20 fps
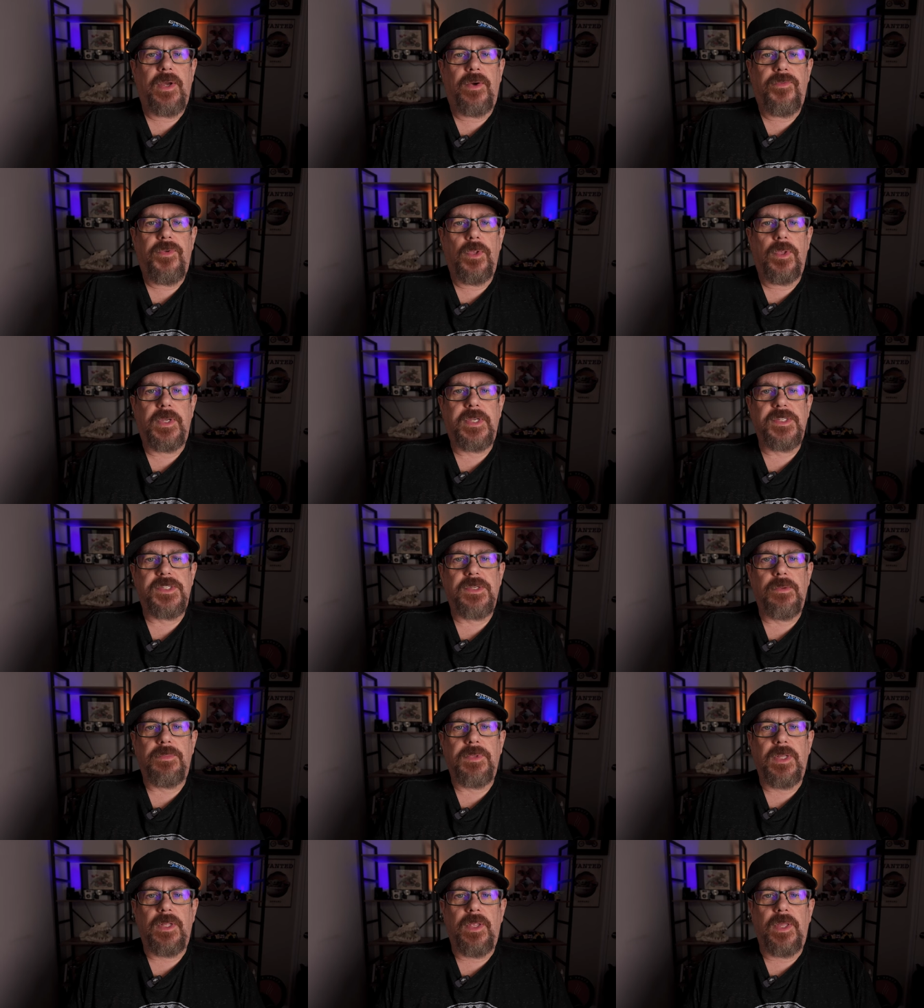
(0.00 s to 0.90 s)
Now, if you look at
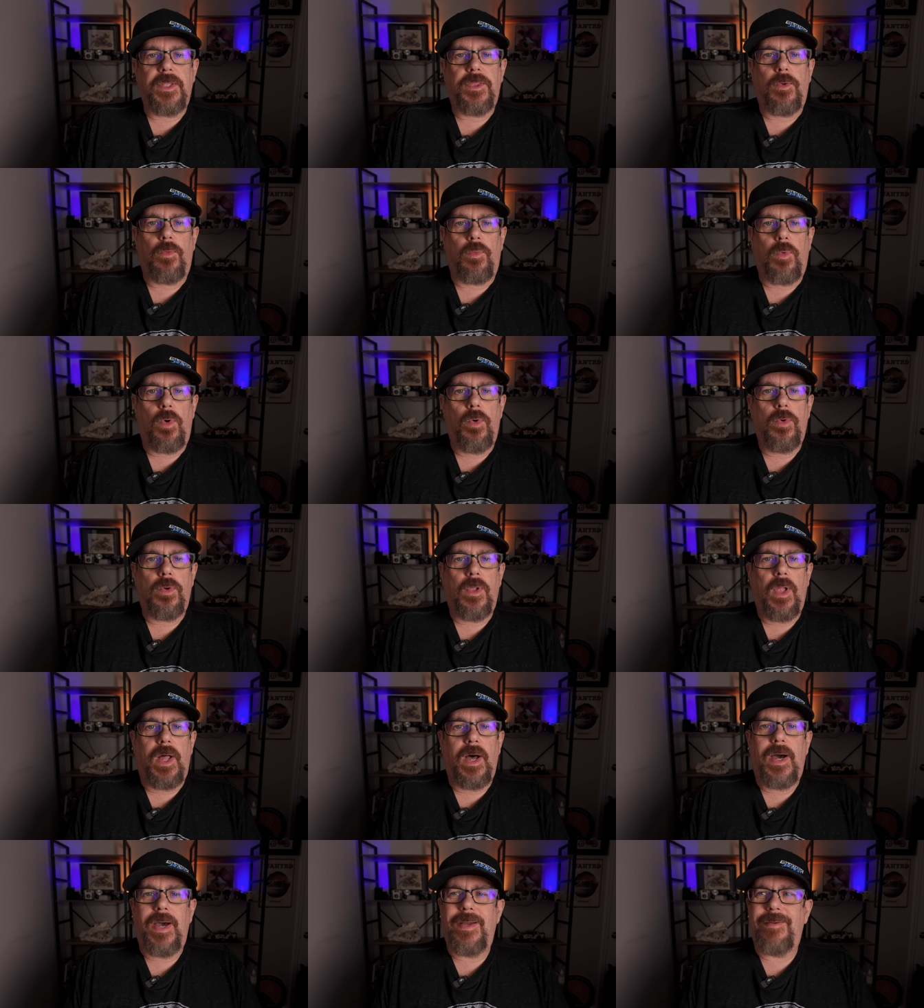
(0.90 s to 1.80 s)
something like the Road
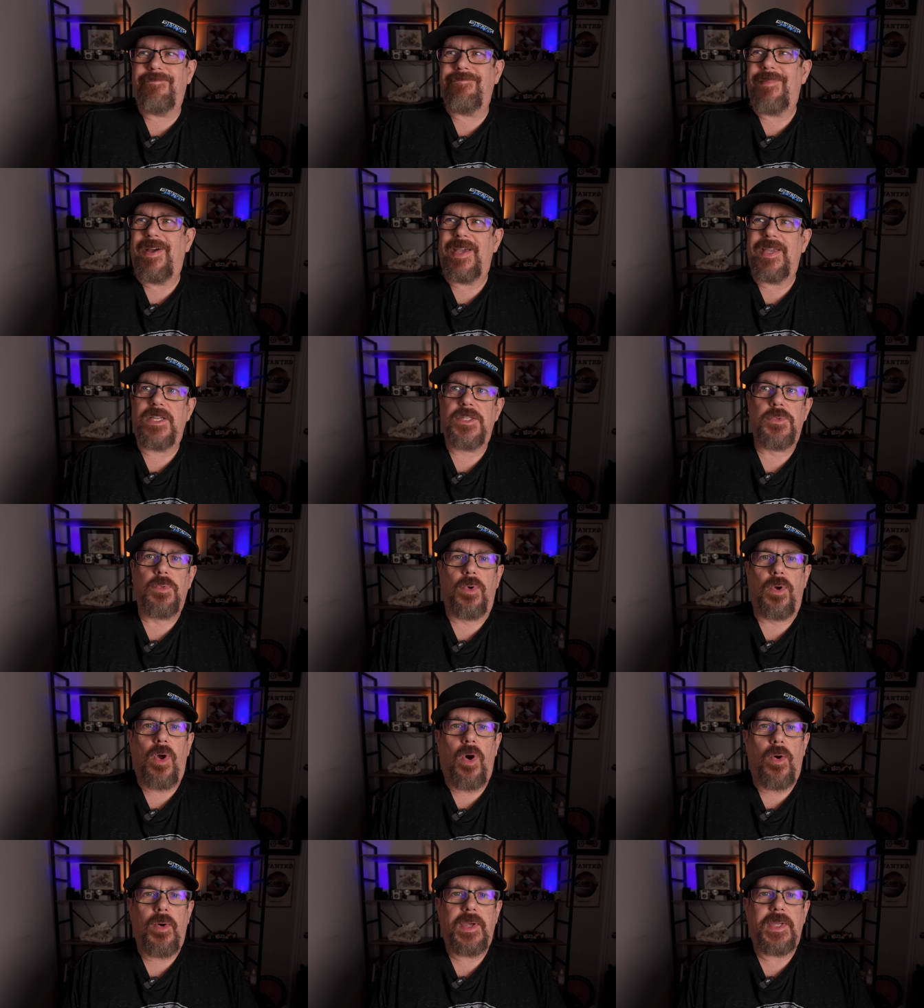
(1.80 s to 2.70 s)
Glide, I guess
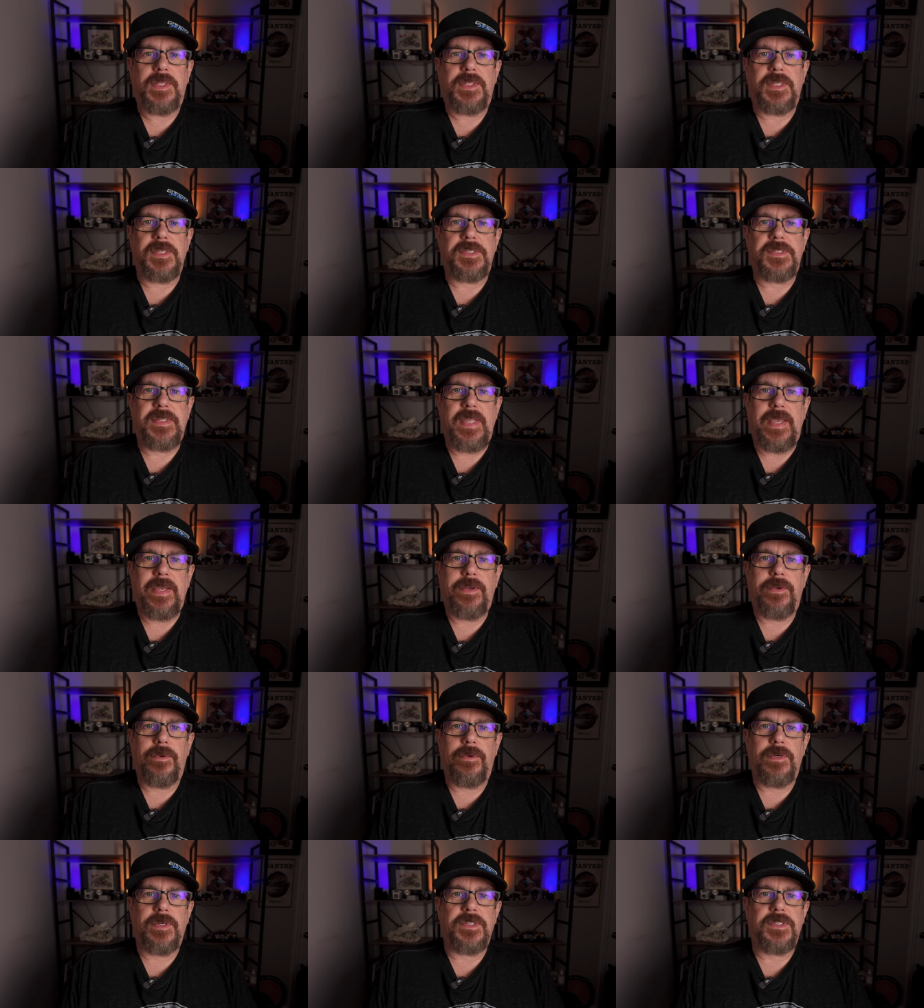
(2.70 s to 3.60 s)
we're calling it the
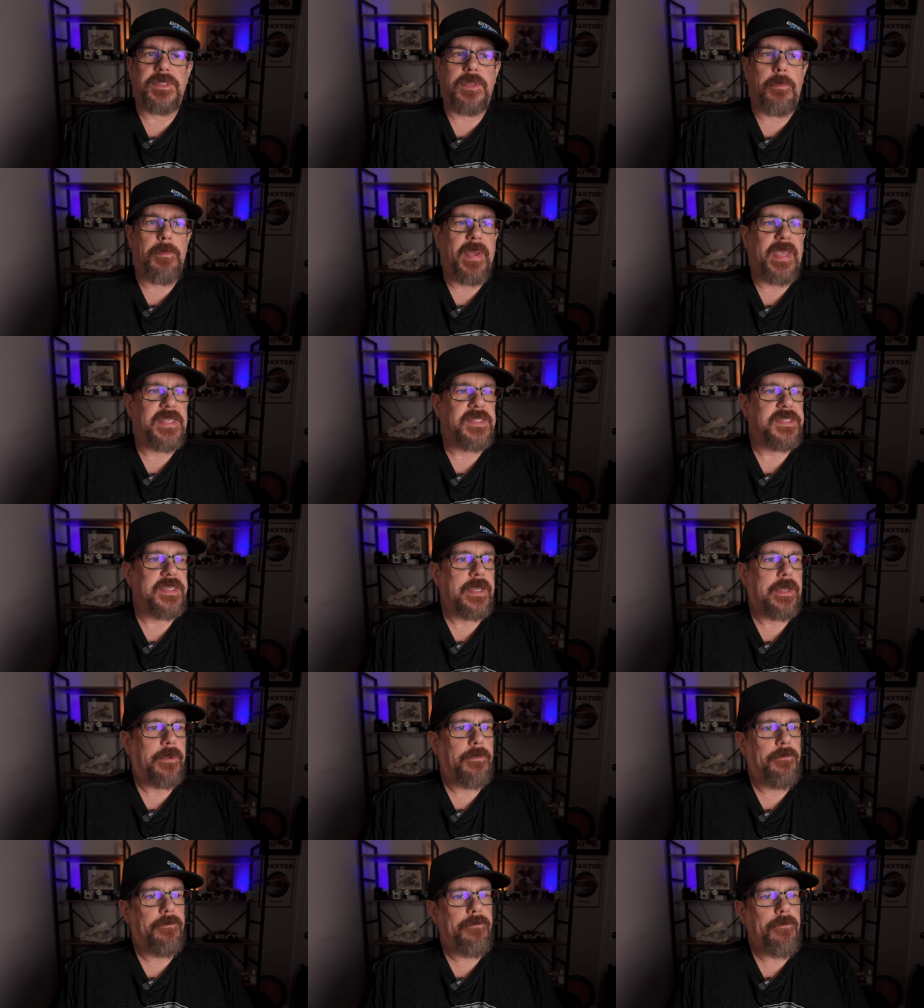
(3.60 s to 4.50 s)
standard, it's the
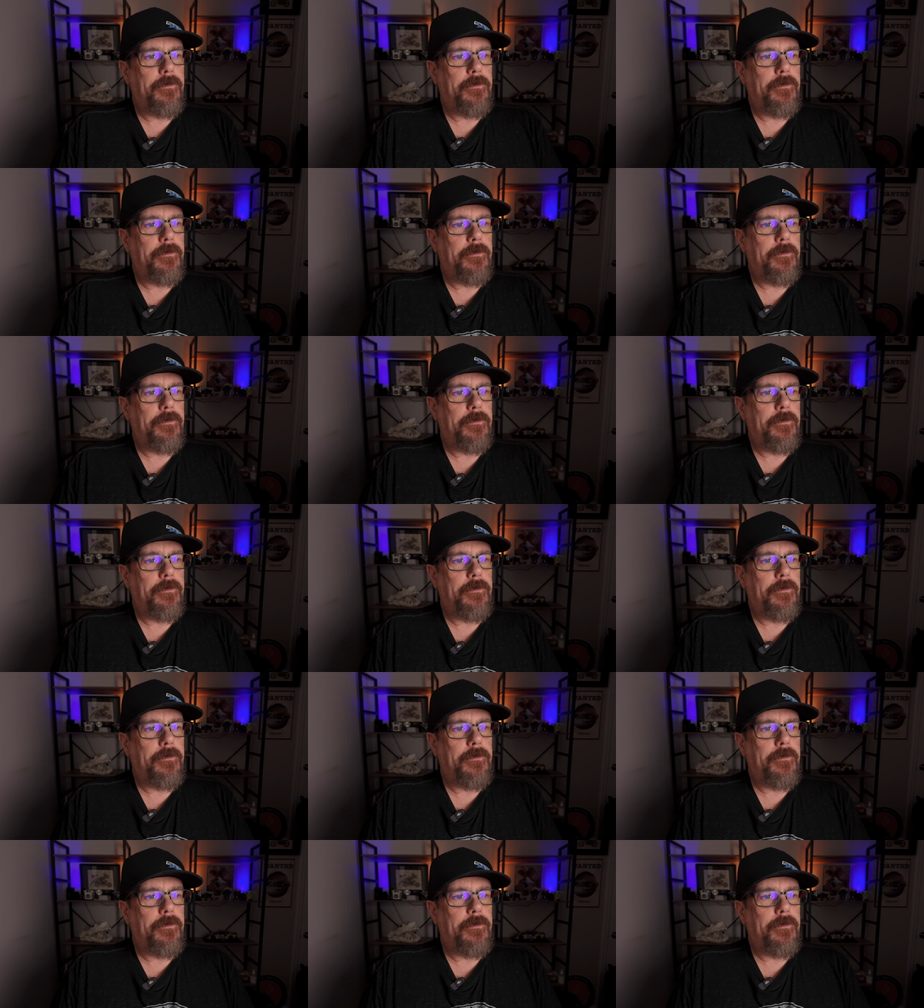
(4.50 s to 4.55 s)
basic